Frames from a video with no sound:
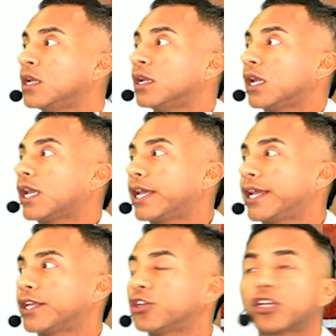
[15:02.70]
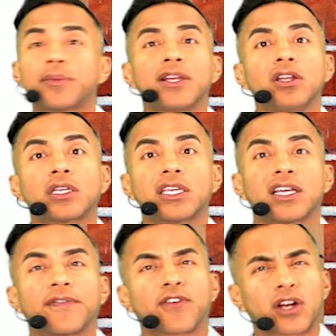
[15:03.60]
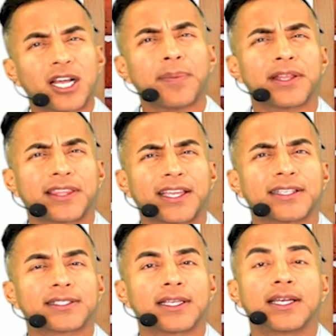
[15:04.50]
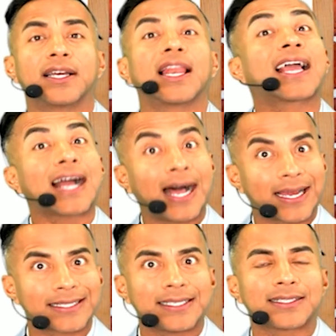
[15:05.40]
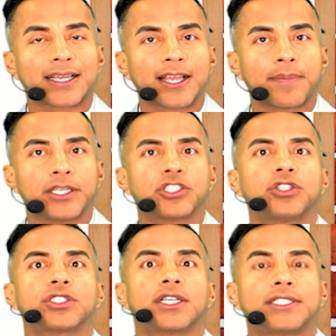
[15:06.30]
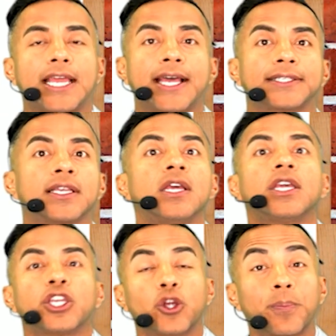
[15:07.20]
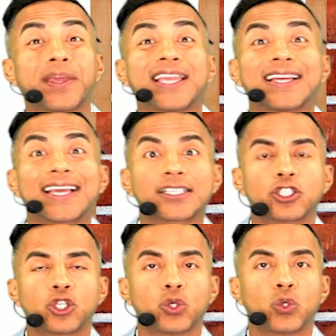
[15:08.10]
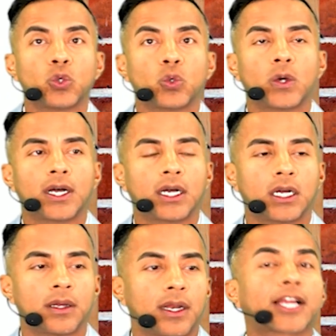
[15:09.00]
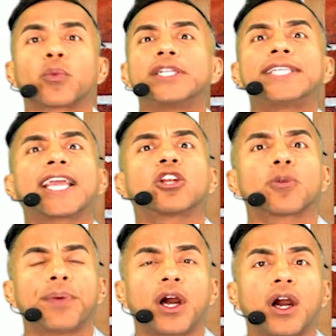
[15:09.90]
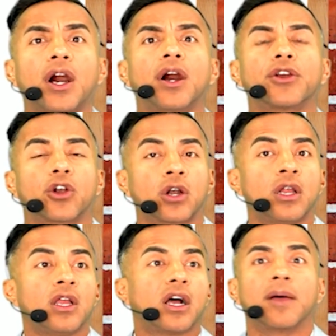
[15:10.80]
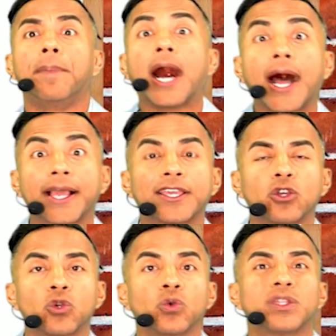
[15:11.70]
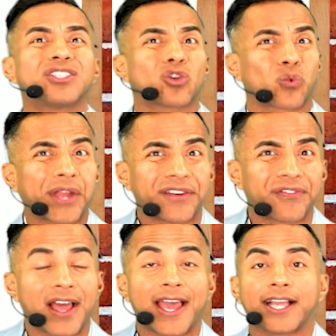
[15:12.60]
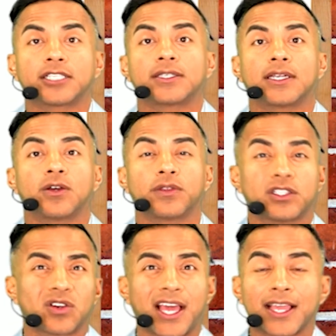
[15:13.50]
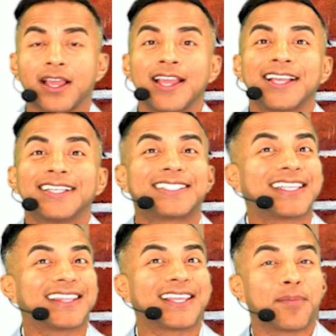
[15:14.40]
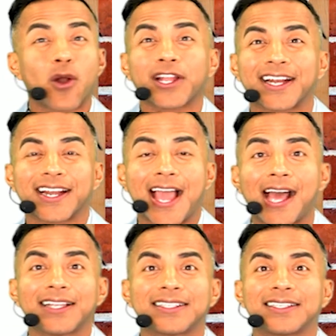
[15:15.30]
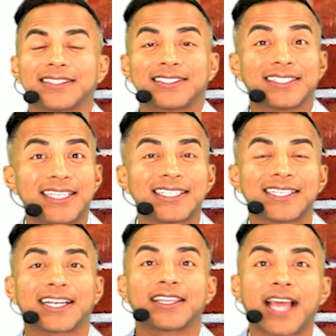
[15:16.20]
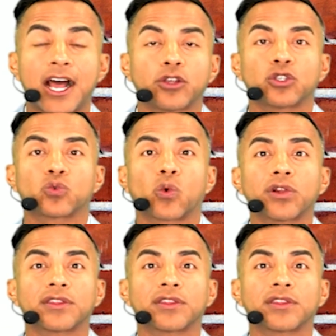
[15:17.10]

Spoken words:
and you're going to be looking for a couple of things like oddities, like I mentioned, such as being next to like a retainer pond or a bayou. These are red flags. These are like, see, the market analysis statistically, the house is worth